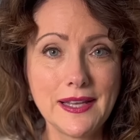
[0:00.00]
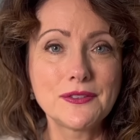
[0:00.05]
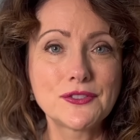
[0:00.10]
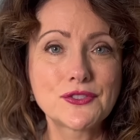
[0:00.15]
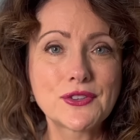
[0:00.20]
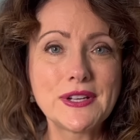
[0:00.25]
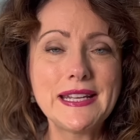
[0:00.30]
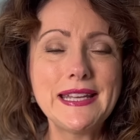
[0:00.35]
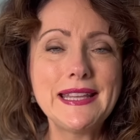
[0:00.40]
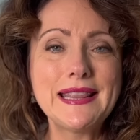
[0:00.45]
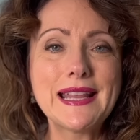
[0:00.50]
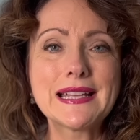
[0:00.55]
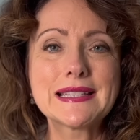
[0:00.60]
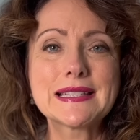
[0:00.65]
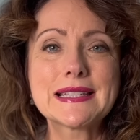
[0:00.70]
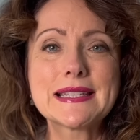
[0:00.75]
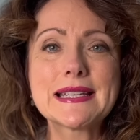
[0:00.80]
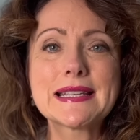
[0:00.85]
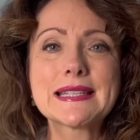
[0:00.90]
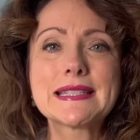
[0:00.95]
Drinking that
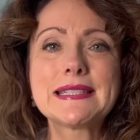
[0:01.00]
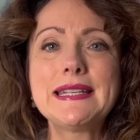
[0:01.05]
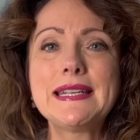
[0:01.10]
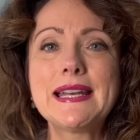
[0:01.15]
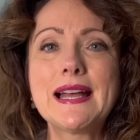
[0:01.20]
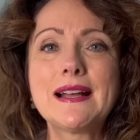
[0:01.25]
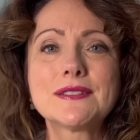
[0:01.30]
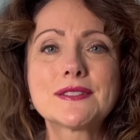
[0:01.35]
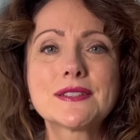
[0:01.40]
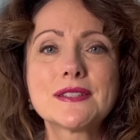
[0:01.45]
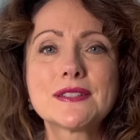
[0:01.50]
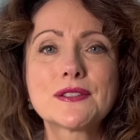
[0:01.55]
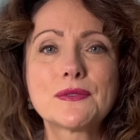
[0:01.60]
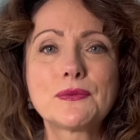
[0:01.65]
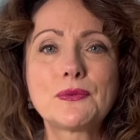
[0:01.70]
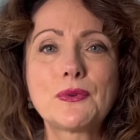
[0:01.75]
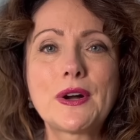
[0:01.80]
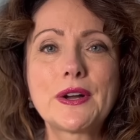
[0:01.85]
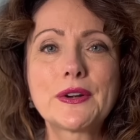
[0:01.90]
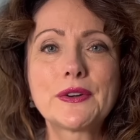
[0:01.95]
16 ounces
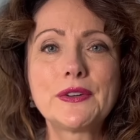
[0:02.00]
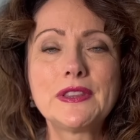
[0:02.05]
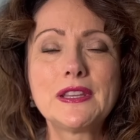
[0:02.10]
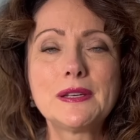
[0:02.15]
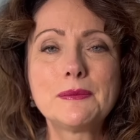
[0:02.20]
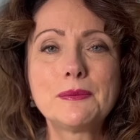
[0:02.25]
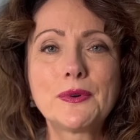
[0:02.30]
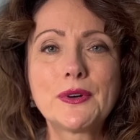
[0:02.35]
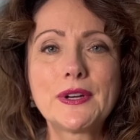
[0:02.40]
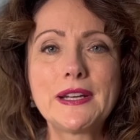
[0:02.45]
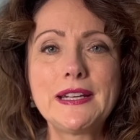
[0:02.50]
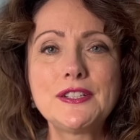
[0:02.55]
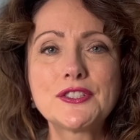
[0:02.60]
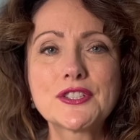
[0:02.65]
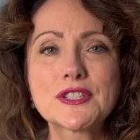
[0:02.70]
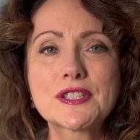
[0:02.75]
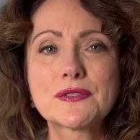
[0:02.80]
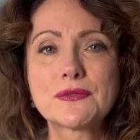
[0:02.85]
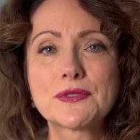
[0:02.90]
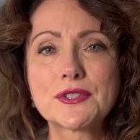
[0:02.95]
of water in the morning
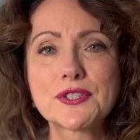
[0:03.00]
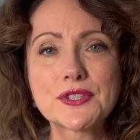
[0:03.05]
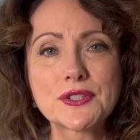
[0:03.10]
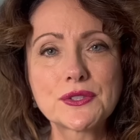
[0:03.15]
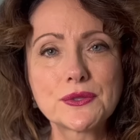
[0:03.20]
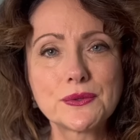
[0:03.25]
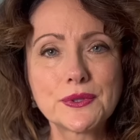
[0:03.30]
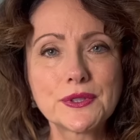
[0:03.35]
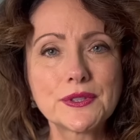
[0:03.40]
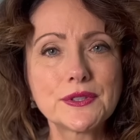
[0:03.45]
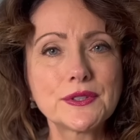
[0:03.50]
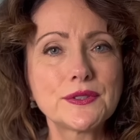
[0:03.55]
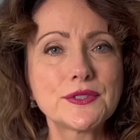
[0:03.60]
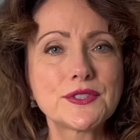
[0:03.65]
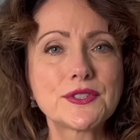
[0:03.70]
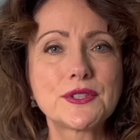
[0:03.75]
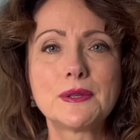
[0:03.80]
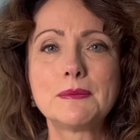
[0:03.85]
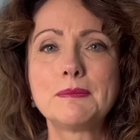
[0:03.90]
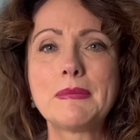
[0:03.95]
just
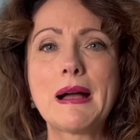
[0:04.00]
restores your